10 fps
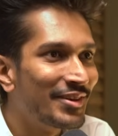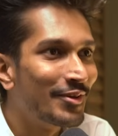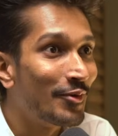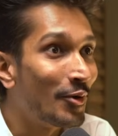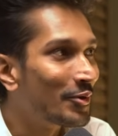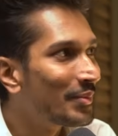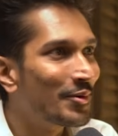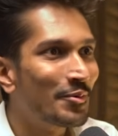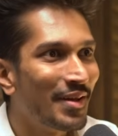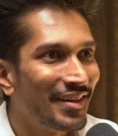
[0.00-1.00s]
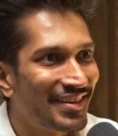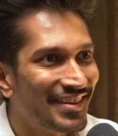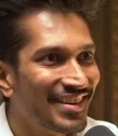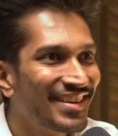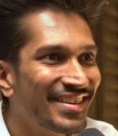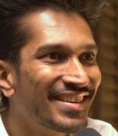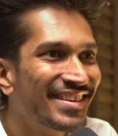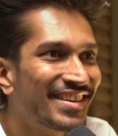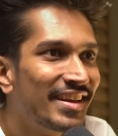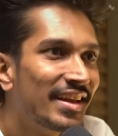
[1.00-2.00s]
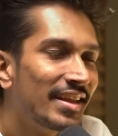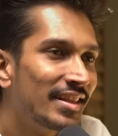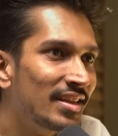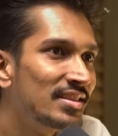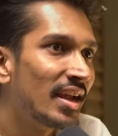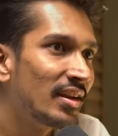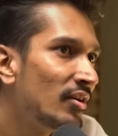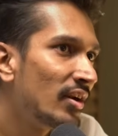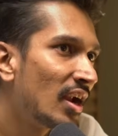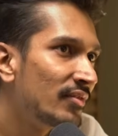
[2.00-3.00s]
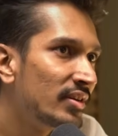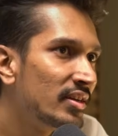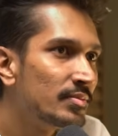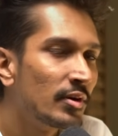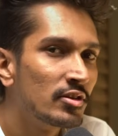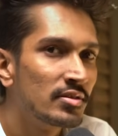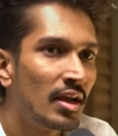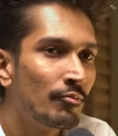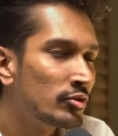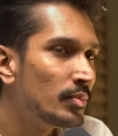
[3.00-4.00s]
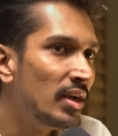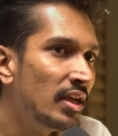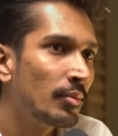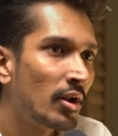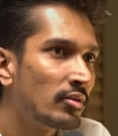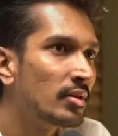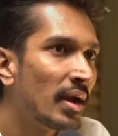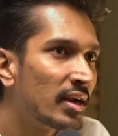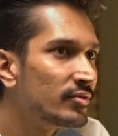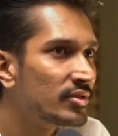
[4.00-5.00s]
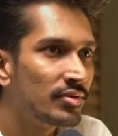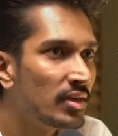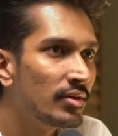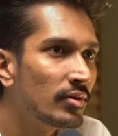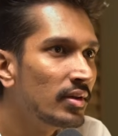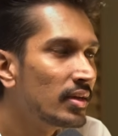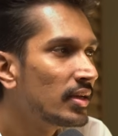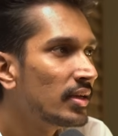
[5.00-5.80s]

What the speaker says: fear of automate ho payega ki nahi. The reason I did not have fear is because I was building a product on the back end which is really good.